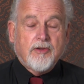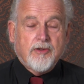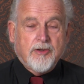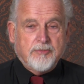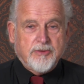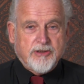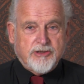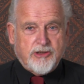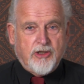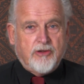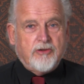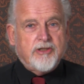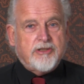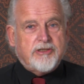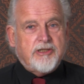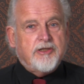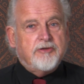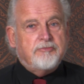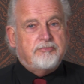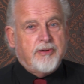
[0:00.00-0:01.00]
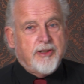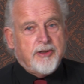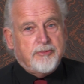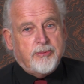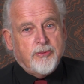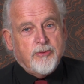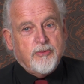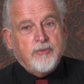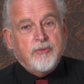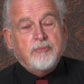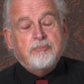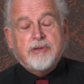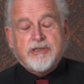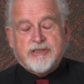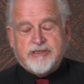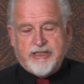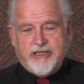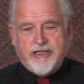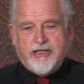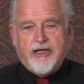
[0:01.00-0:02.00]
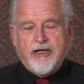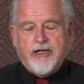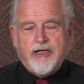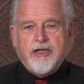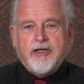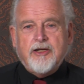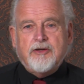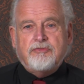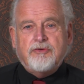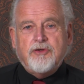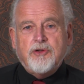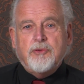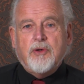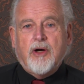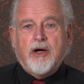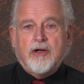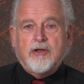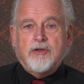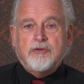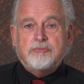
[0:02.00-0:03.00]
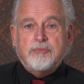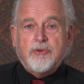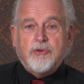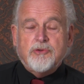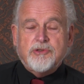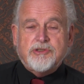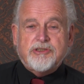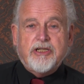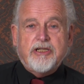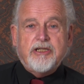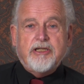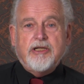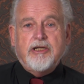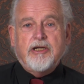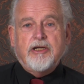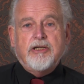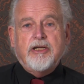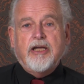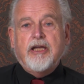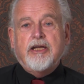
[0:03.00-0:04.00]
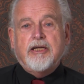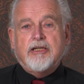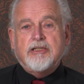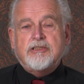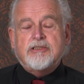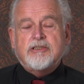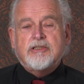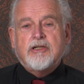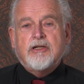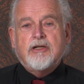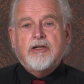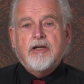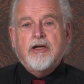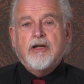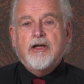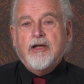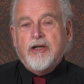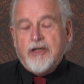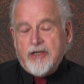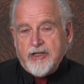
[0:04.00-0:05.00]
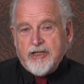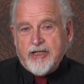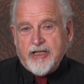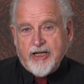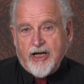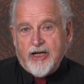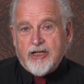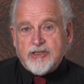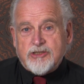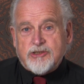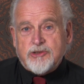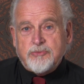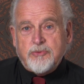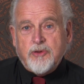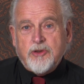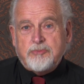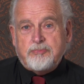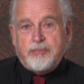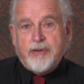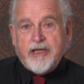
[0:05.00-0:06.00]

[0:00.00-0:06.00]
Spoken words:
The majority of people, particularly if you are of more senior years, the answer would